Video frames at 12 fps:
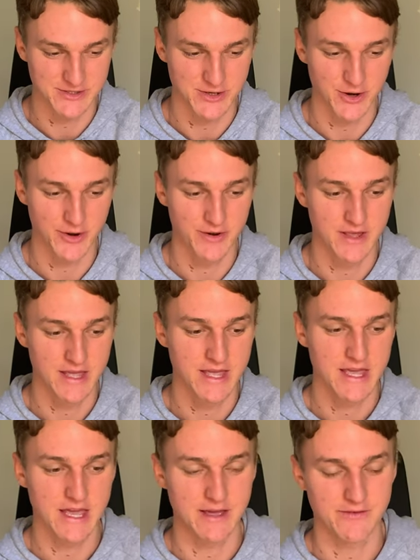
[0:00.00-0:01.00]
You know,
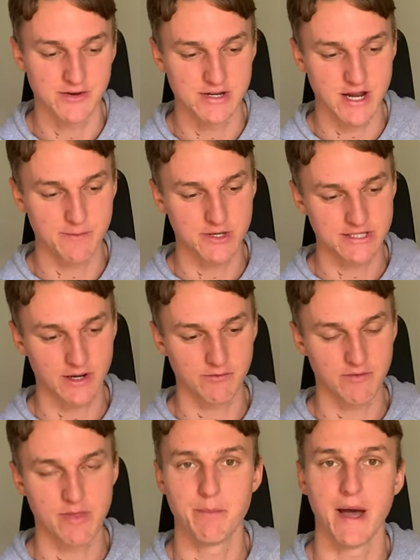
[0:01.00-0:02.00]
if you numb yourself
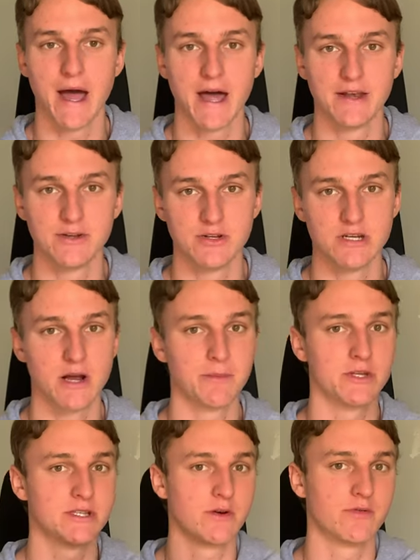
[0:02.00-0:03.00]
from the bad, you numb
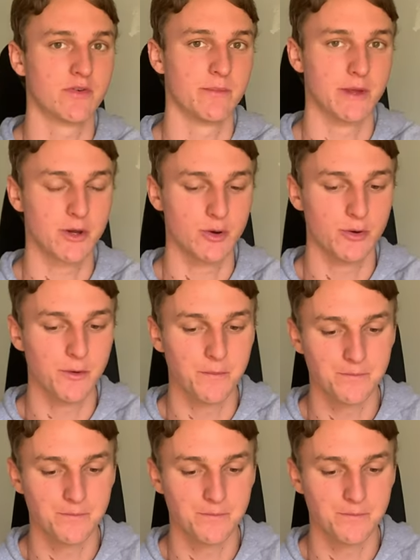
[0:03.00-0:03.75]
yourself from the good.